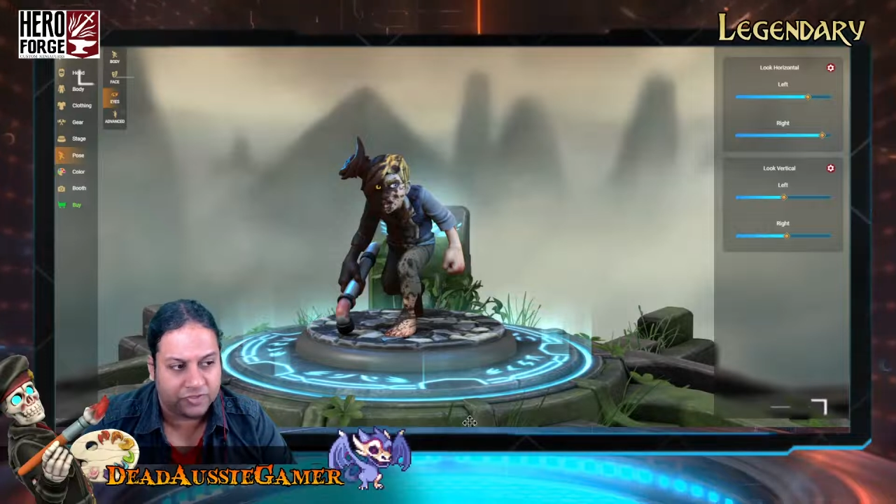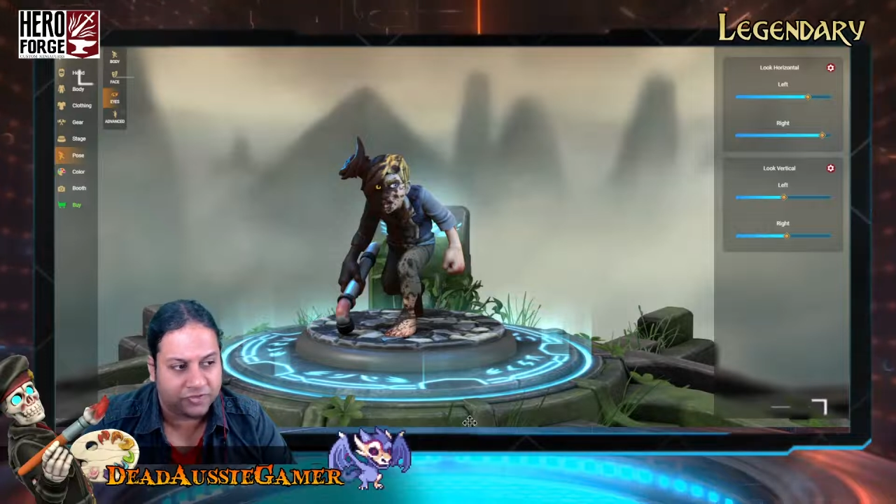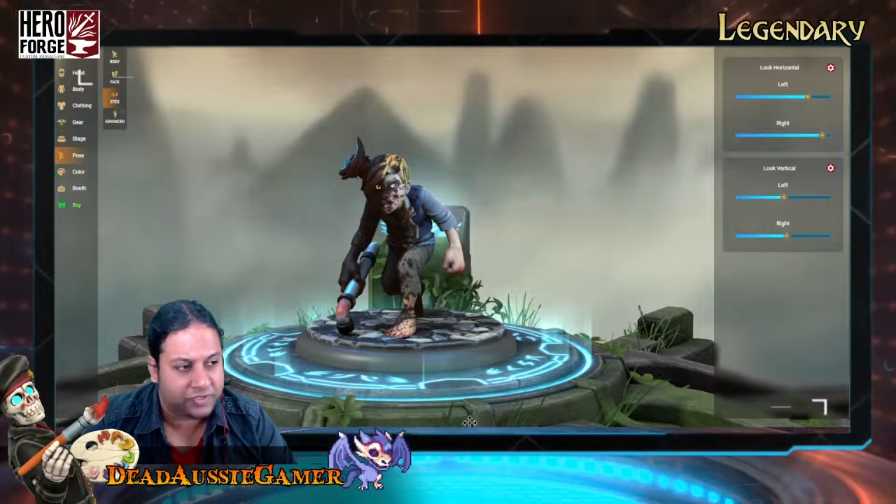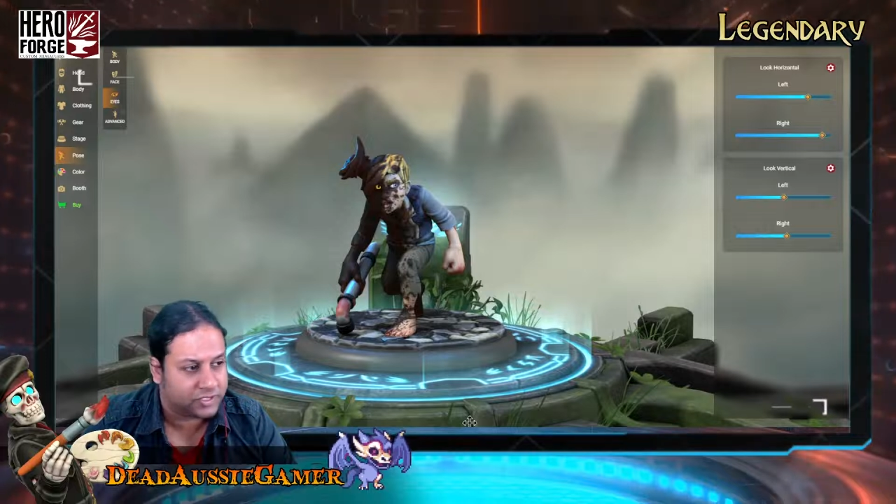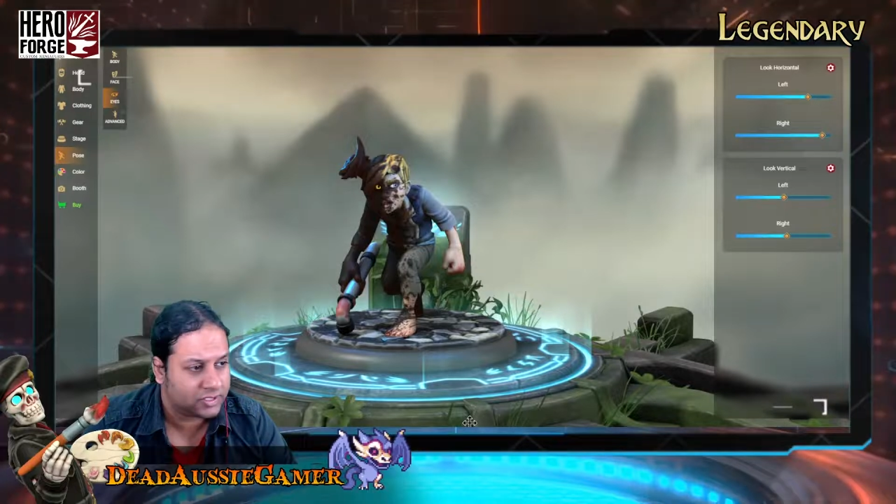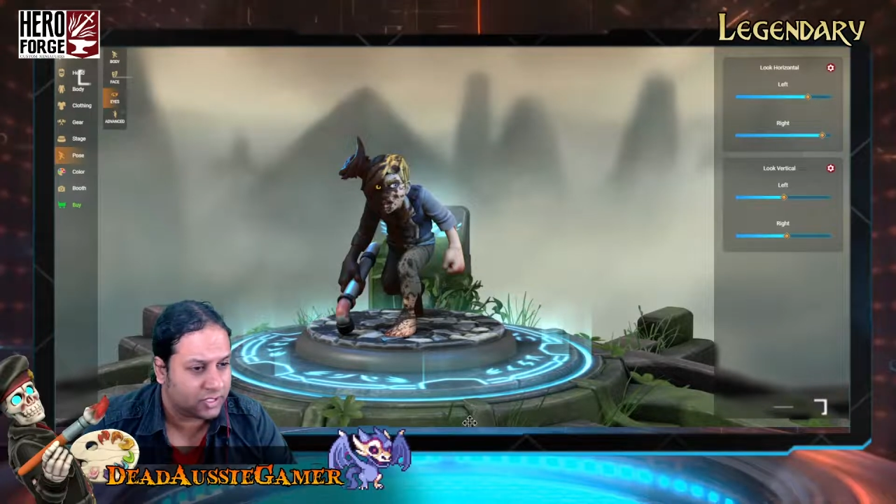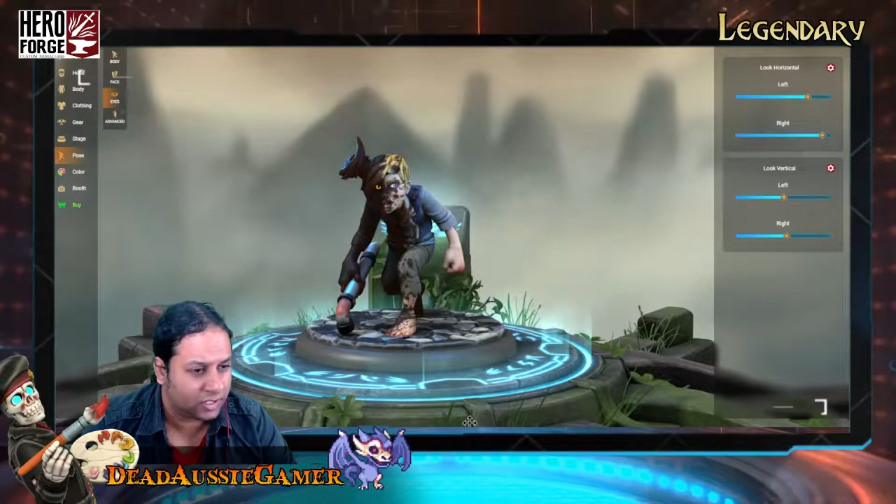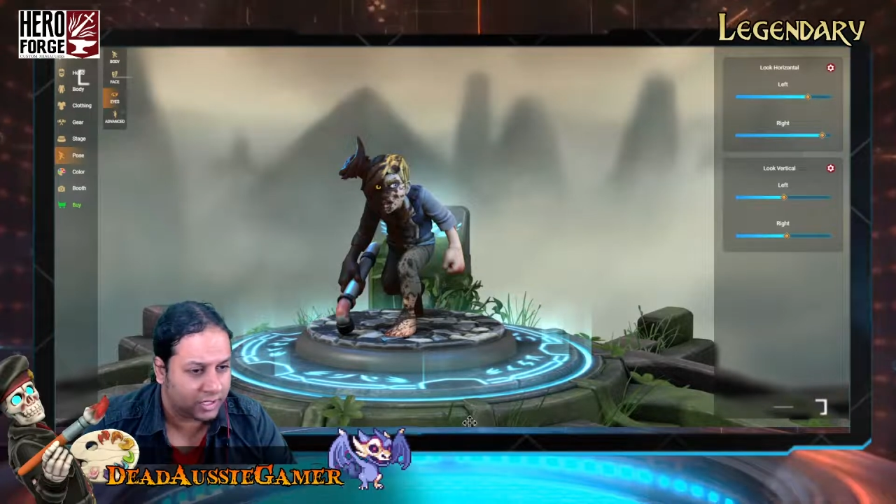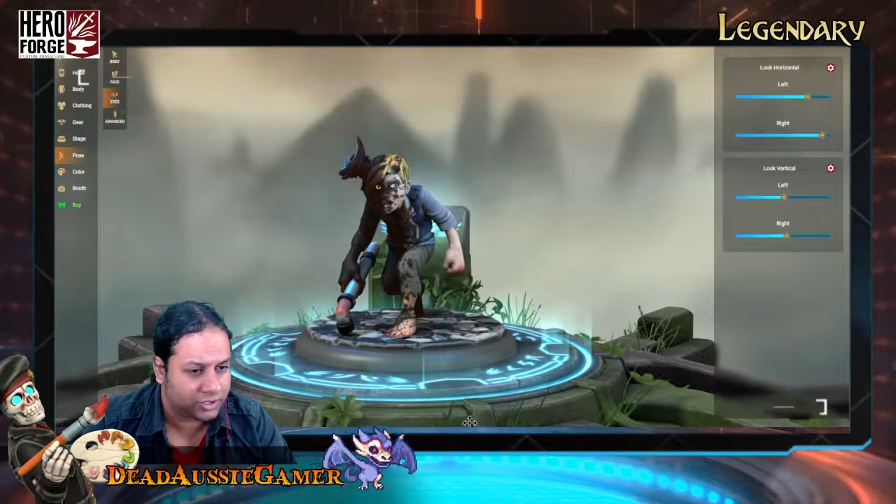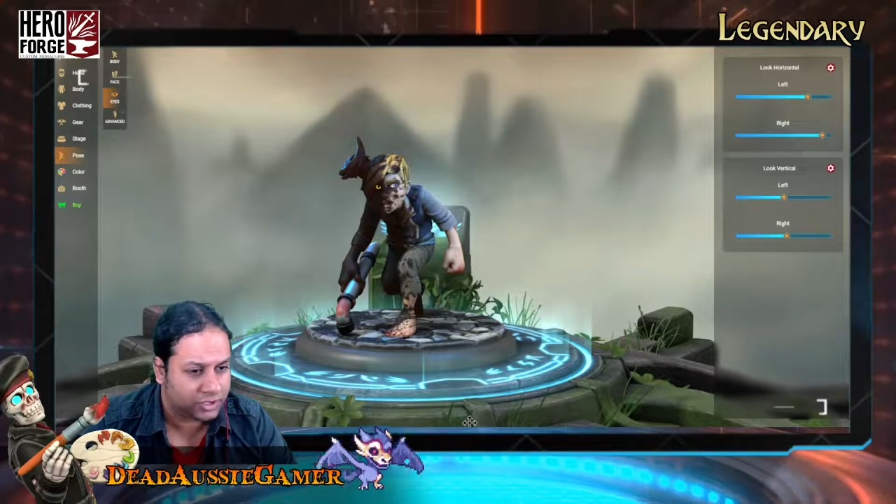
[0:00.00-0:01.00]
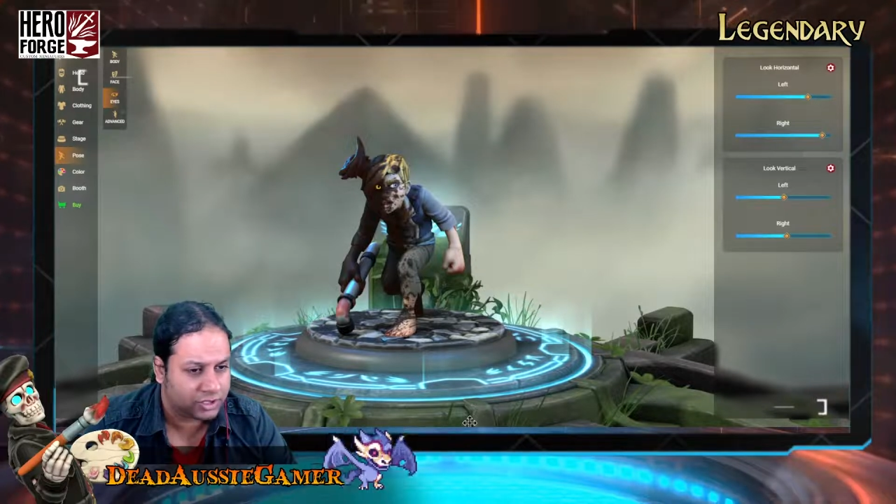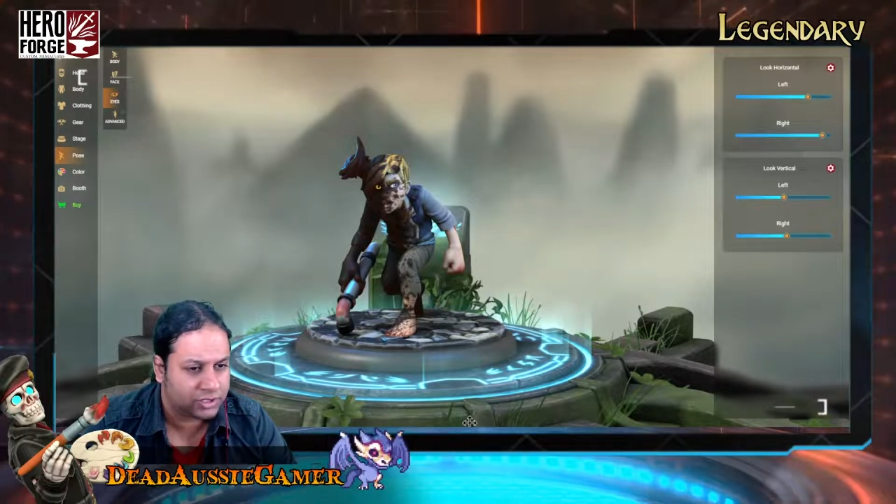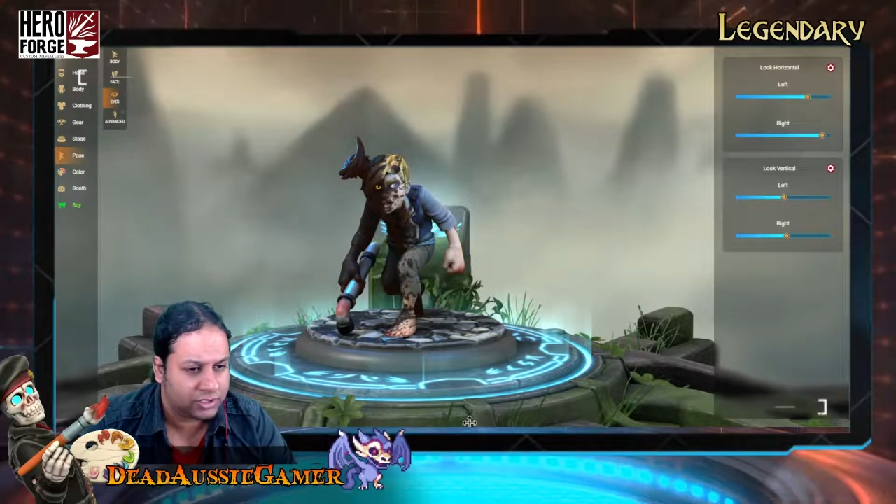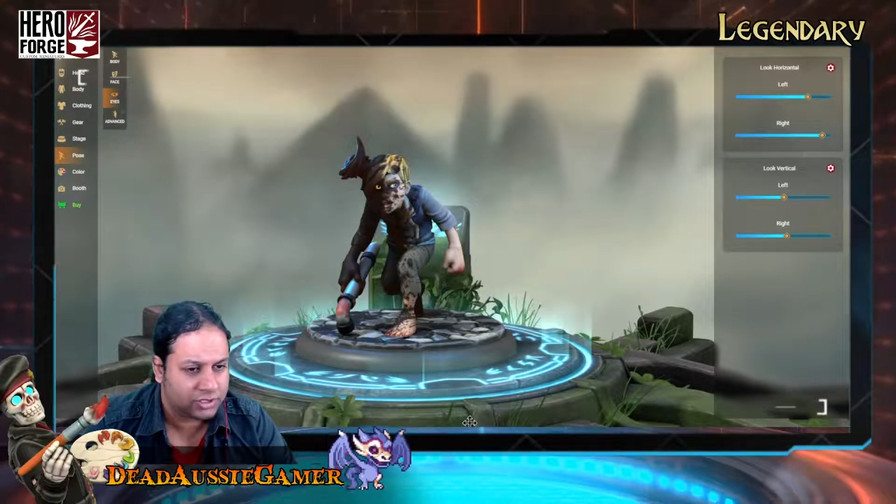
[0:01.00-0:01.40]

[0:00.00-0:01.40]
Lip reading: fist clenched,